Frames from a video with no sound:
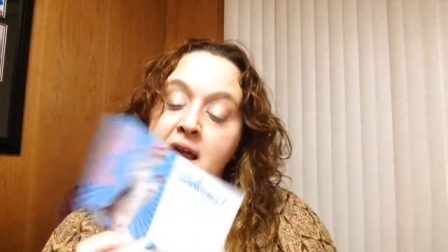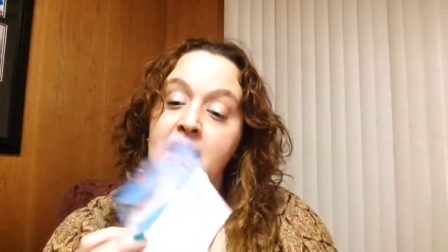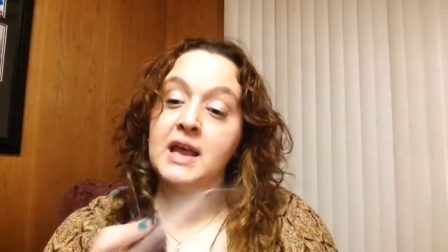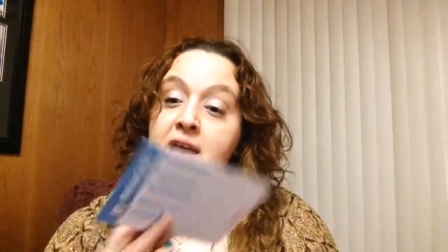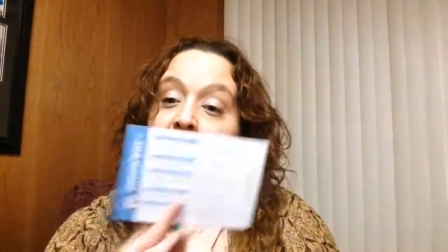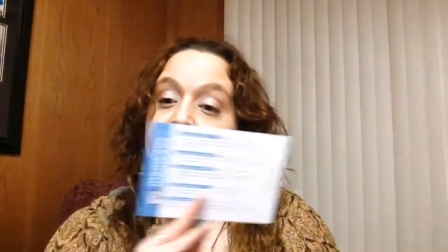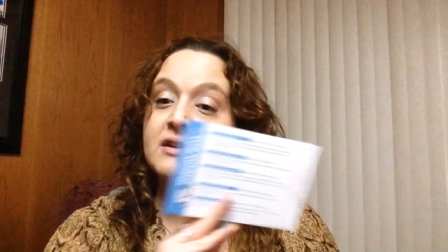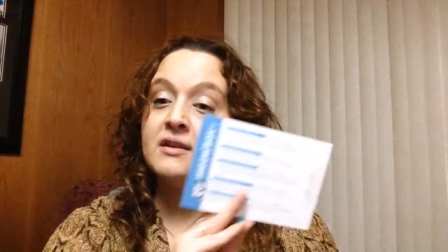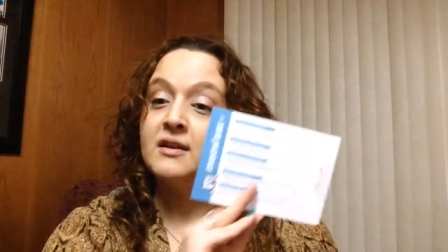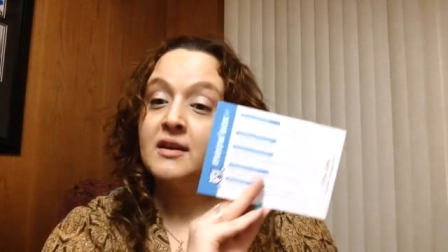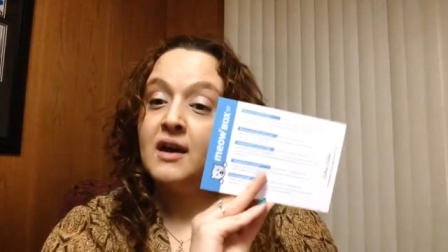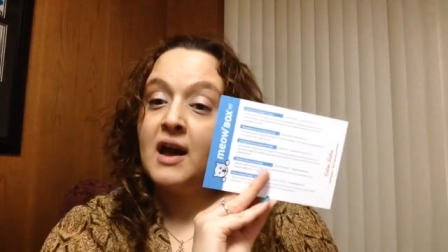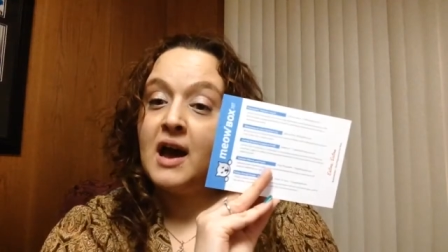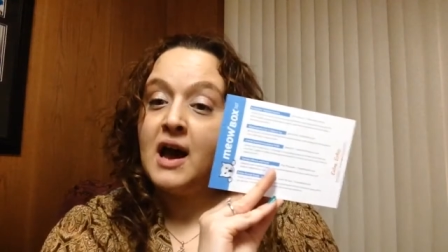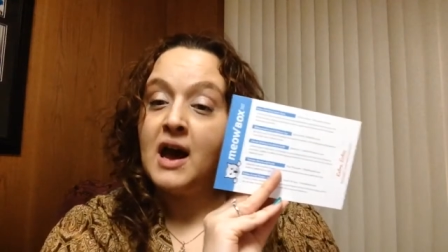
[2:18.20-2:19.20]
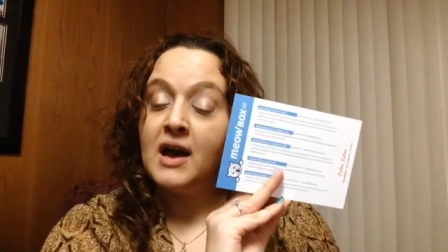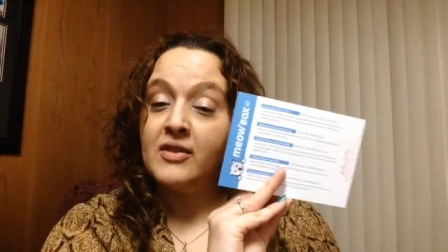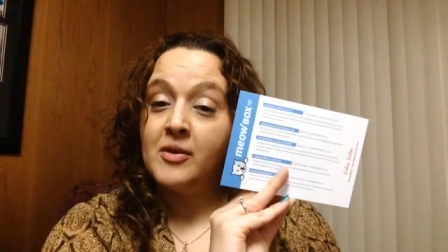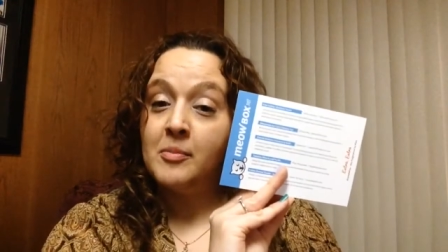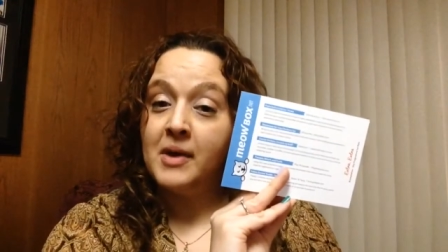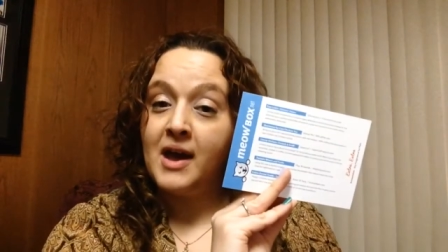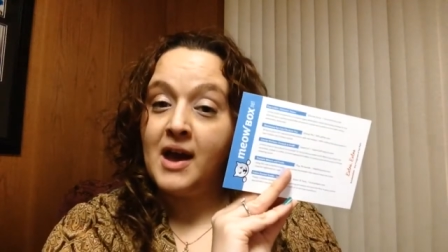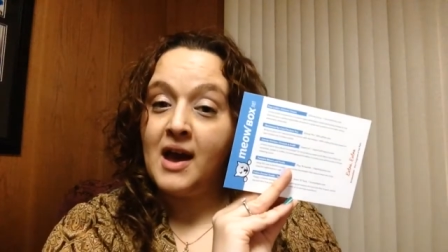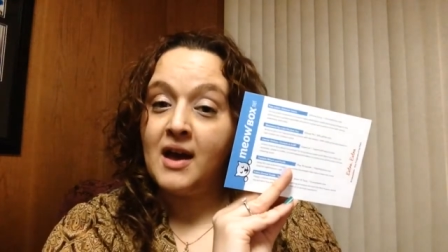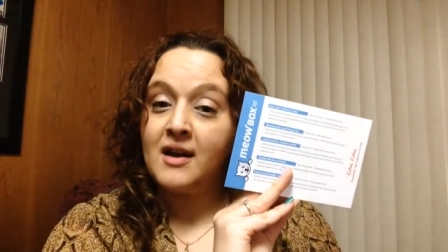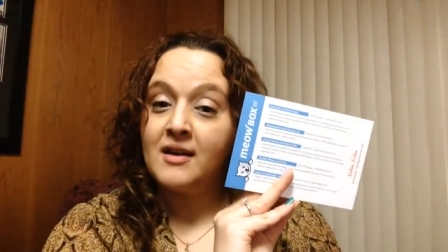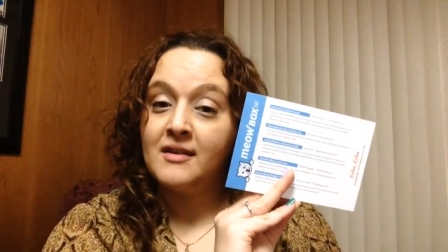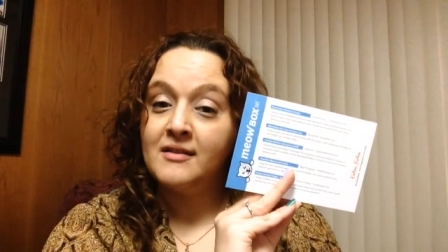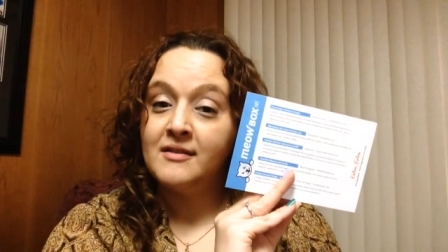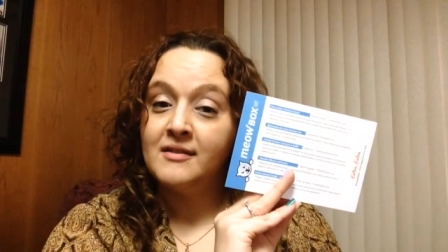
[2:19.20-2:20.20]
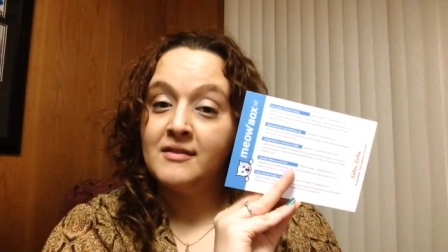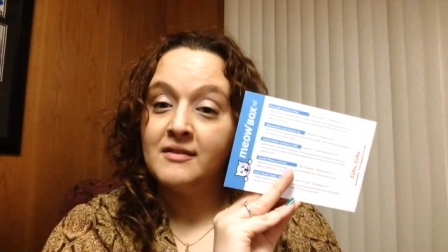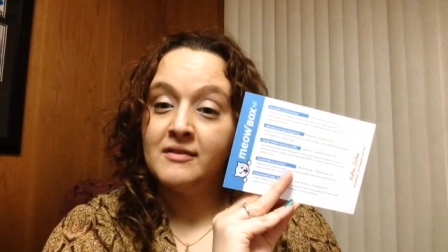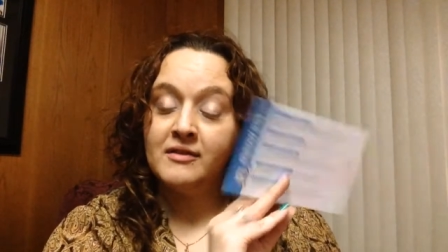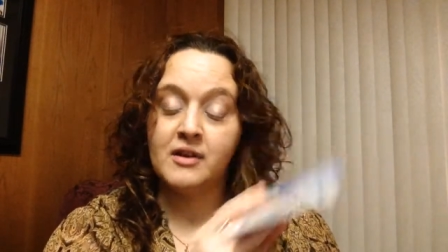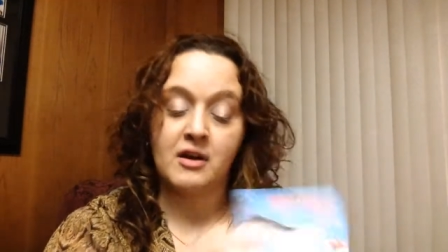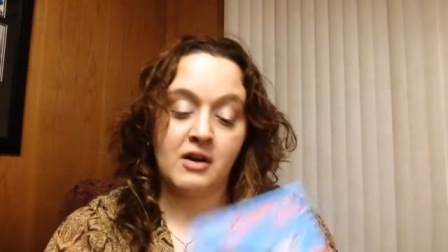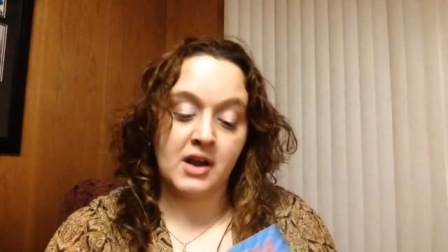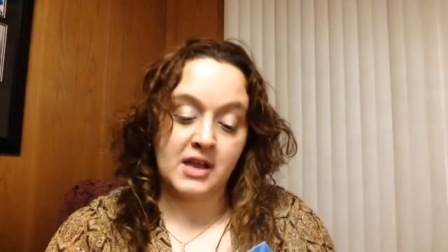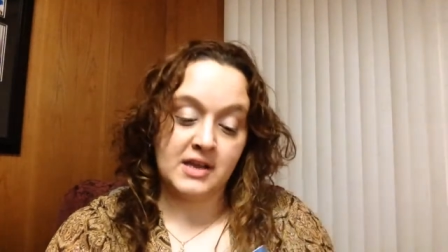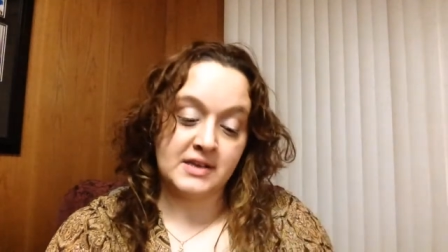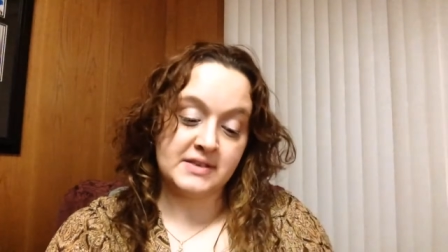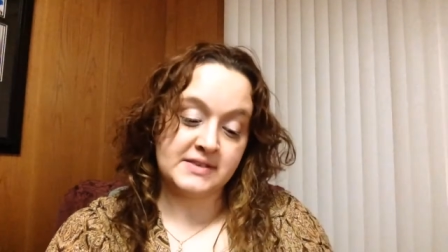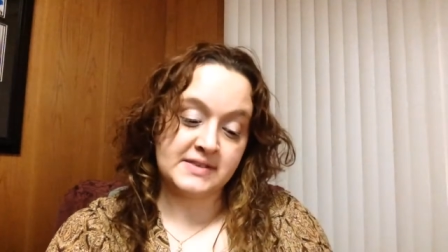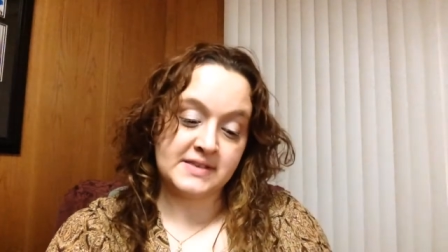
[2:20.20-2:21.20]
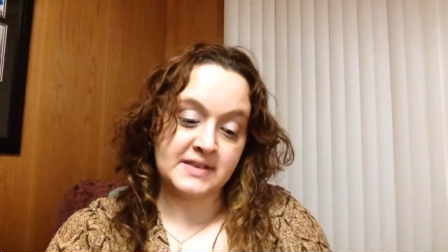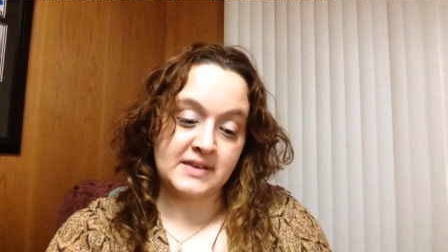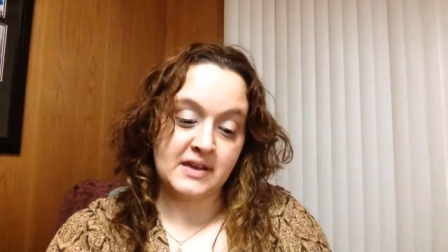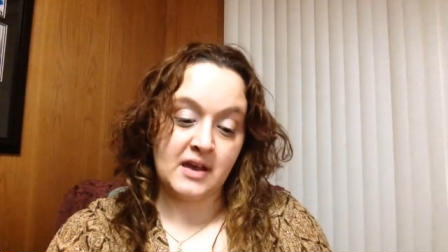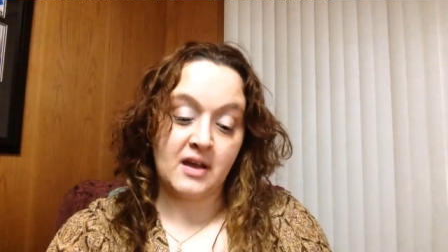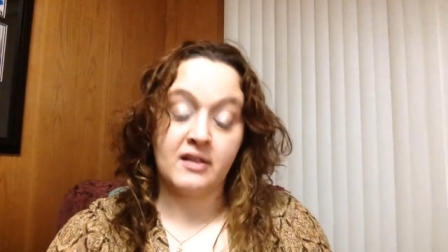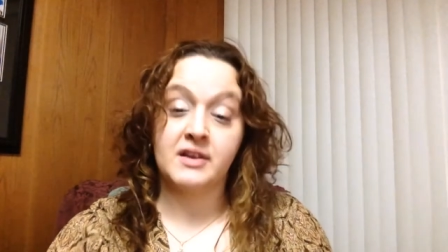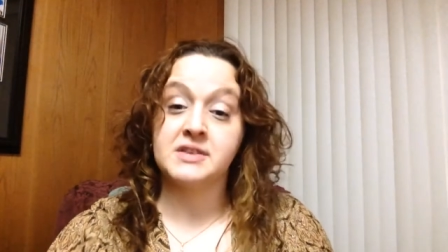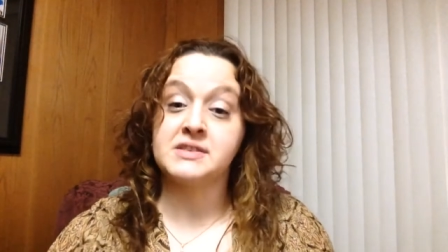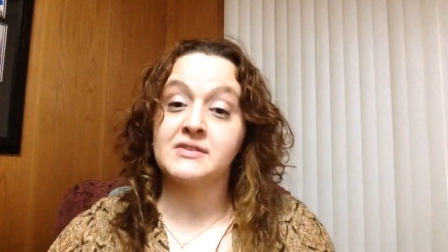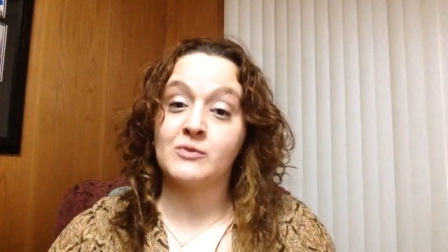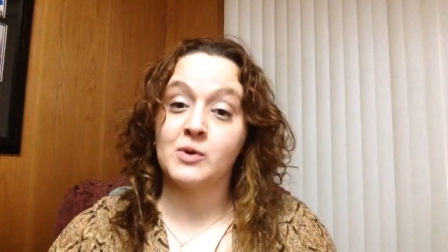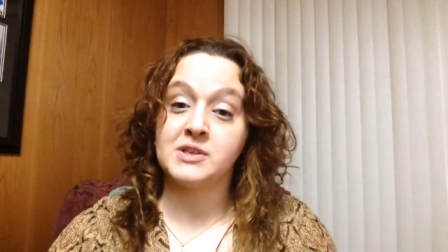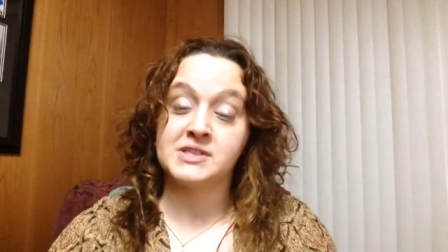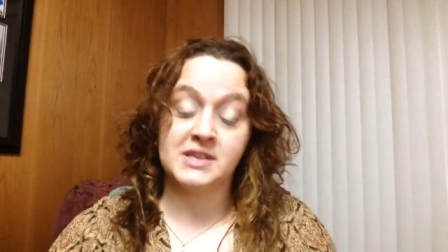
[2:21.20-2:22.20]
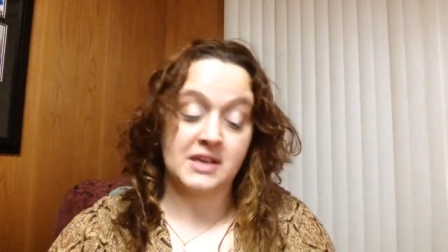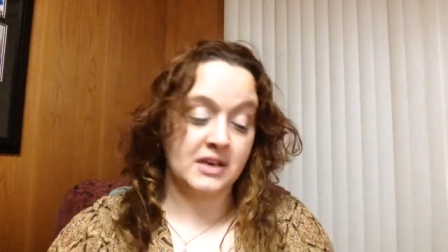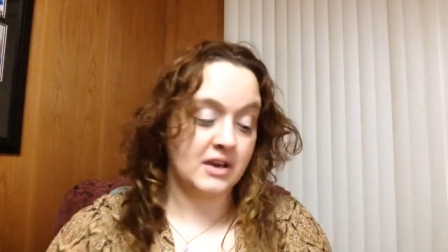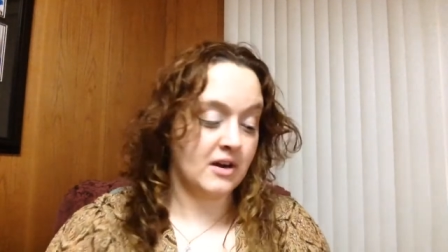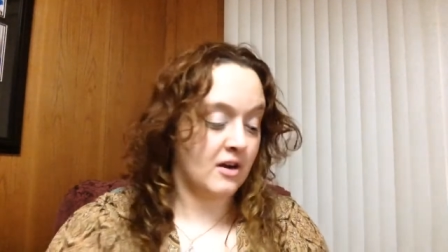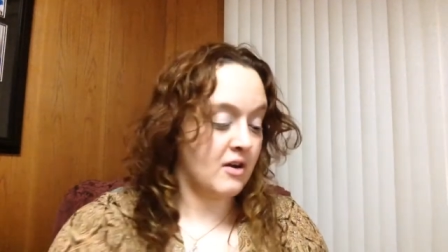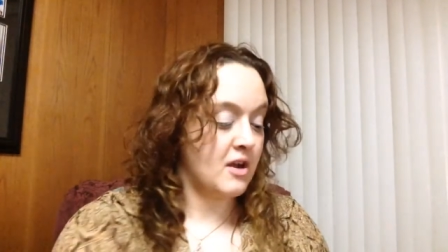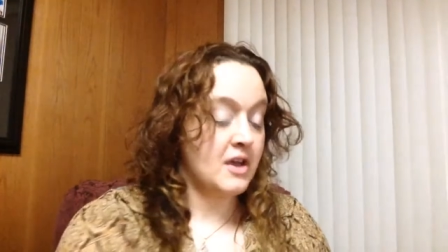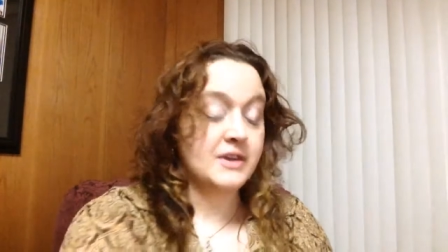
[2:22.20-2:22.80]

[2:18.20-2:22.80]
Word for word: And on the back, there is a list of what's in here.